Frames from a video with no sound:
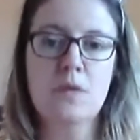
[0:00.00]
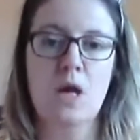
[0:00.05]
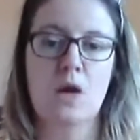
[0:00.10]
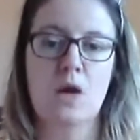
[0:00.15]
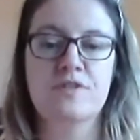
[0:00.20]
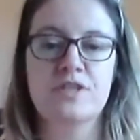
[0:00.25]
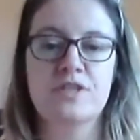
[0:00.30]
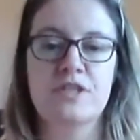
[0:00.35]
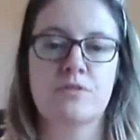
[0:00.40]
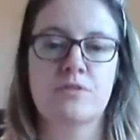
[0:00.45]

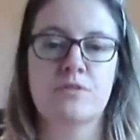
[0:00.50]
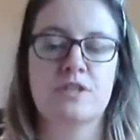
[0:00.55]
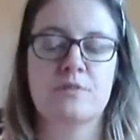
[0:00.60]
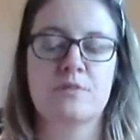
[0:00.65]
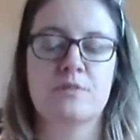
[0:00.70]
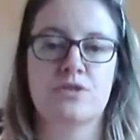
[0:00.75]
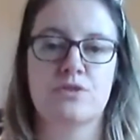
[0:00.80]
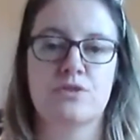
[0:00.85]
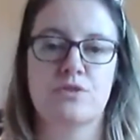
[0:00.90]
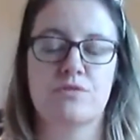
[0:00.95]
Obviously
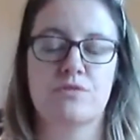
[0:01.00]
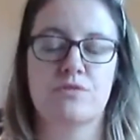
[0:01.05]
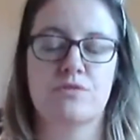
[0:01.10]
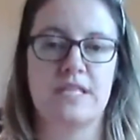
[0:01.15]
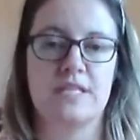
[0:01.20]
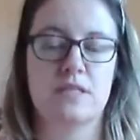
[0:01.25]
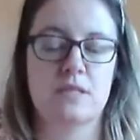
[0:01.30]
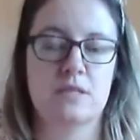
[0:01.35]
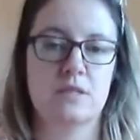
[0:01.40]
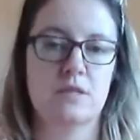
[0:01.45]
Christmas
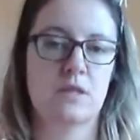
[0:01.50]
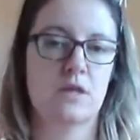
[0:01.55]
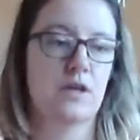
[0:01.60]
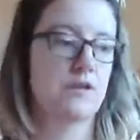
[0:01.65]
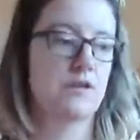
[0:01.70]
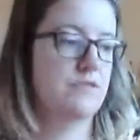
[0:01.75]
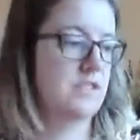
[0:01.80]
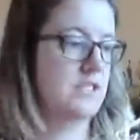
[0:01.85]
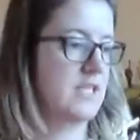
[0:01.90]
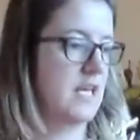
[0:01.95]
stories,
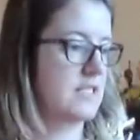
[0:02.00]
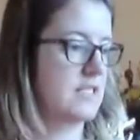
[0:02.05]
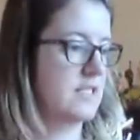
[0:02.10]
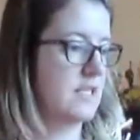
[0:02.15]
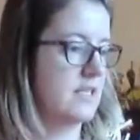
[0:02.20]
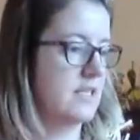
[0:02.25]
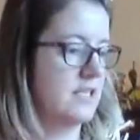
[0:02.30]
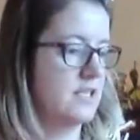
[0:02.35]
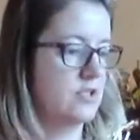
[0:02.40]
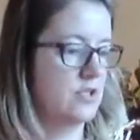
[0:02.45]

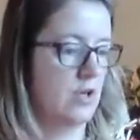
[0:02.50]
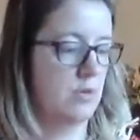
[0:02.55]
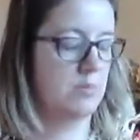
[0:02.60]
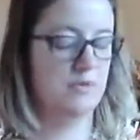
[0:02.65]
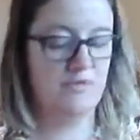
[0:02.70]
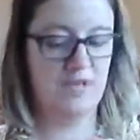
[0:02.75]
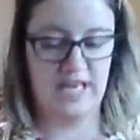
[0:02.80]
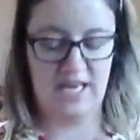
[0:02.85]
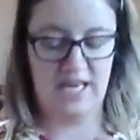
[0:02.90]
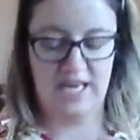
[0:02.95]
fantastic this time
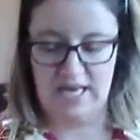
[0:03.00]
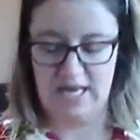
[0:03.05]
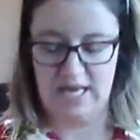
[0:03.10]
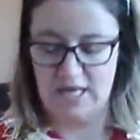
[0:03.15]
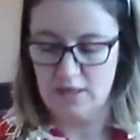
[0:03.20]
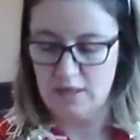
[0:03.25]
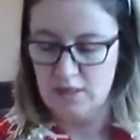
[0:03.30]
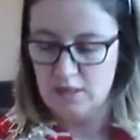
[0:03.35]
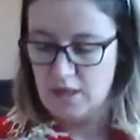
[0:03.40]
of year.